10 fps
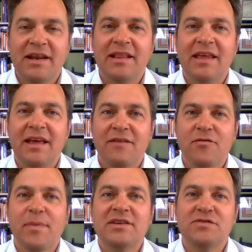the
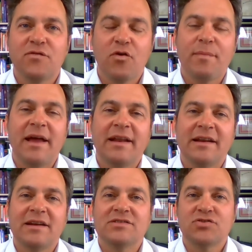information formatted
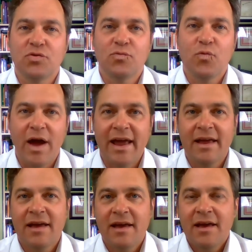in a certain way.
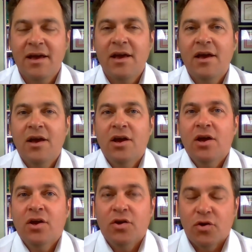
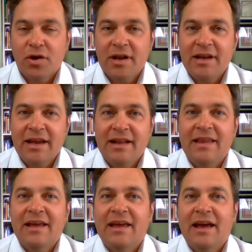You're going to need
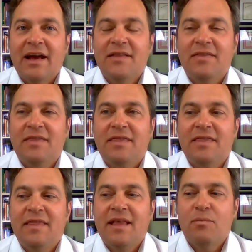the
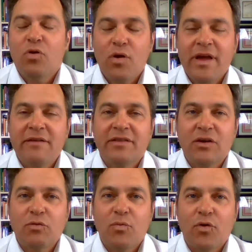employee everything
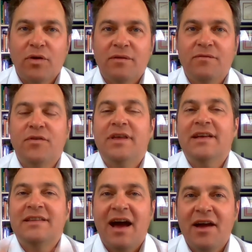report for the
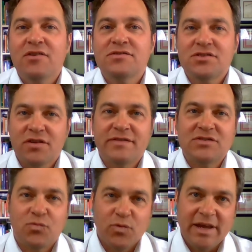entire
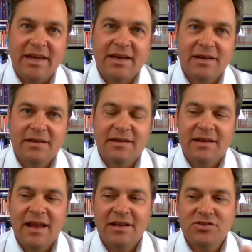service week,
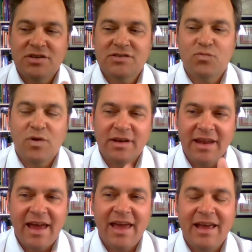not just one
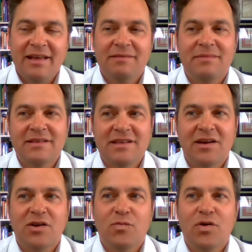day. That's not
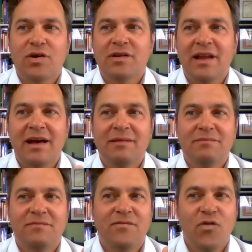going to work. Not
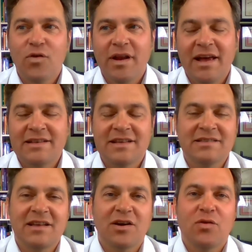4 days. That's
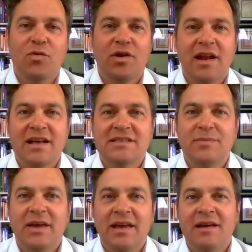not going to work. It has to
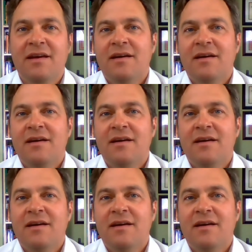be